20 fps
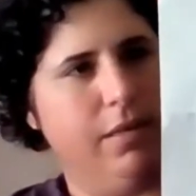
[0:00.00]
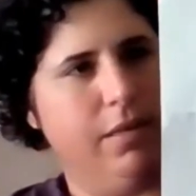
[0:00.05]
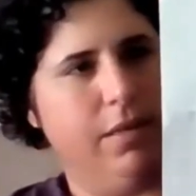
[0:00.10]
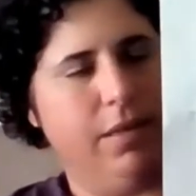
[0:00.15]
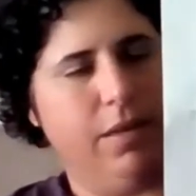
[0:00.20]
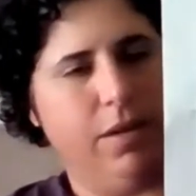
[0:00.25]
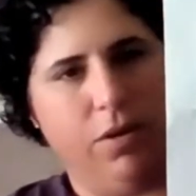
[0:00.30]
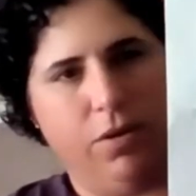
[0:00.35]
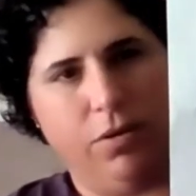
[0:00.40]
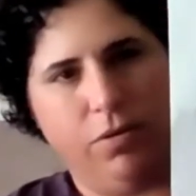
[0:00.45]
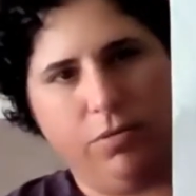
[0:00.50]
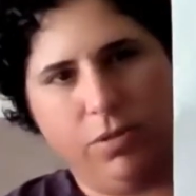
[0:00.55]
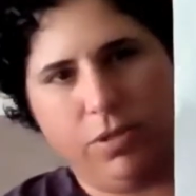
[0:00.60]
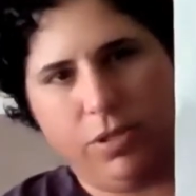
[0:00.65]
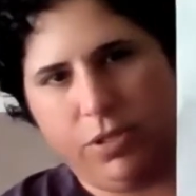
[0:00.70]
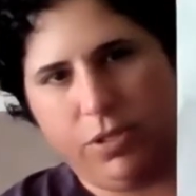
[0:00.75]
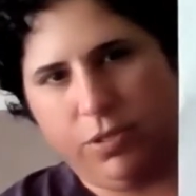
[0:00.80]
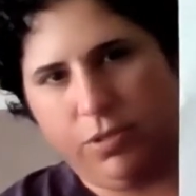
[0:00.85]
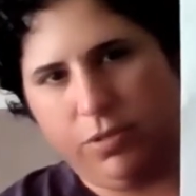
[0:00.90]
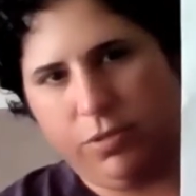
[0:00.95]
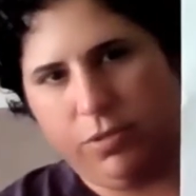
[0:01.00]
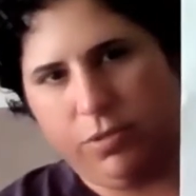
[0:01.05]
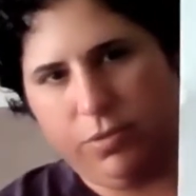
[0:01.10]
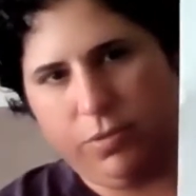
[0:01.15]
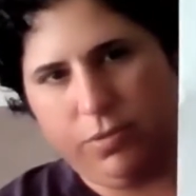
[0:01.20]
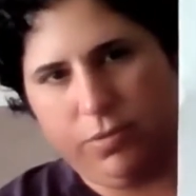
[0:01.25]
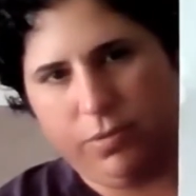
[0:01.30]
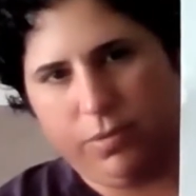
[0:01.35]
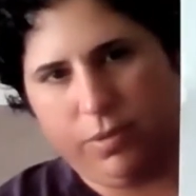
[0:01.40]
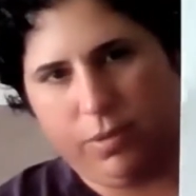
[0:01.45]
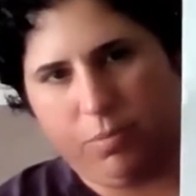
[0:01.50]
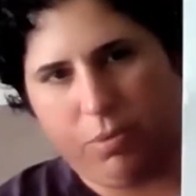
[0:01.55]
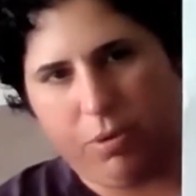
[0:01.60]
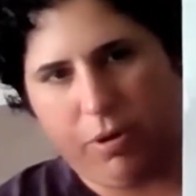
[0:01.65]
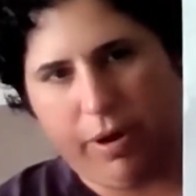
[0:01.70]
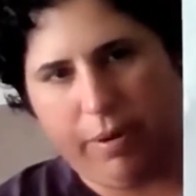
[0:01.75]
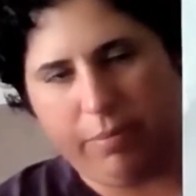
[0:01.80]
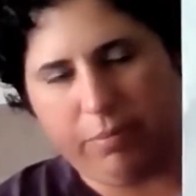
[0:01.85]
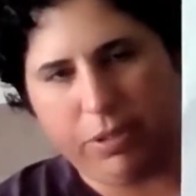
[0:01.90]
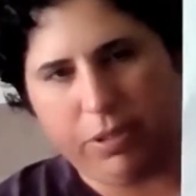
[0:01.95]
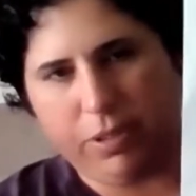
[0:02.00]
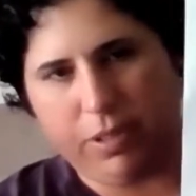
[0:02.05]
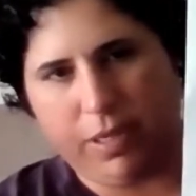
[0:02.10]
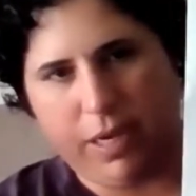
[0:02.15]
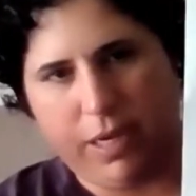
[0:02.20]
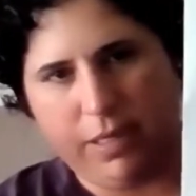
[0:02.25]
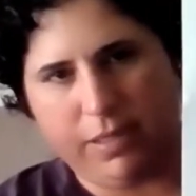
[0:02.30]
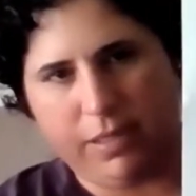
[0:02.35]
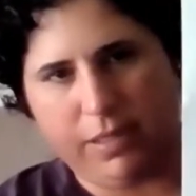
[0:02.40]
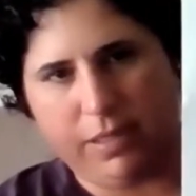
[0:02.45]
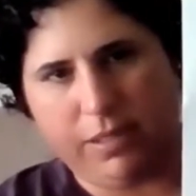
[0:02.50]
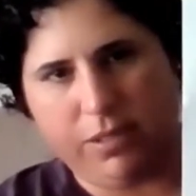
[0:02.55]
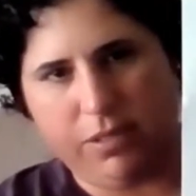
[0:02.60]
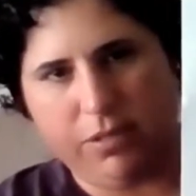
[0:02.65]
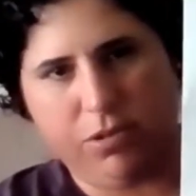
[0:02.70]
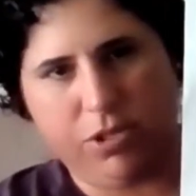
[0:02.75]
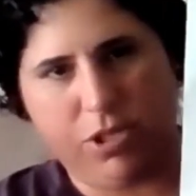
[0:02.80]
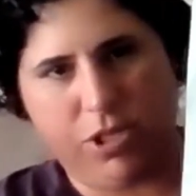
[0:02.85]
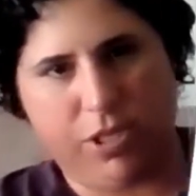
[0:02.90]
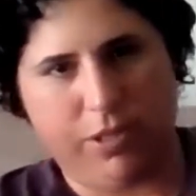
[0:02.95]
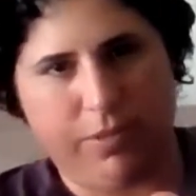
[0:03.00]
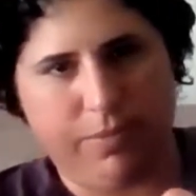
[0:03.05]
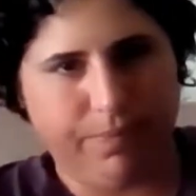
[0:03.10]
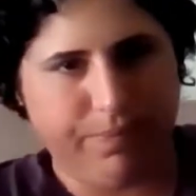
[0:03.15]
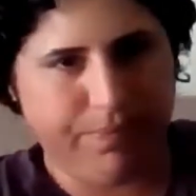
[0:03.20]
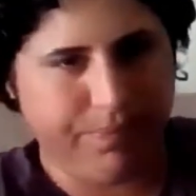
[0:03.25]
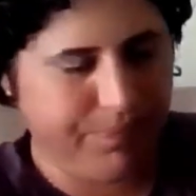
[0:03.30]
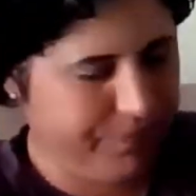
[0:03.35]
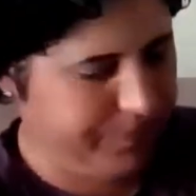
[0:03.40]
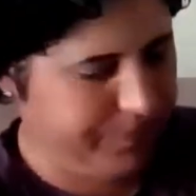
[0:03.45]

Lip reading: An ode to the preamble to the Constitution.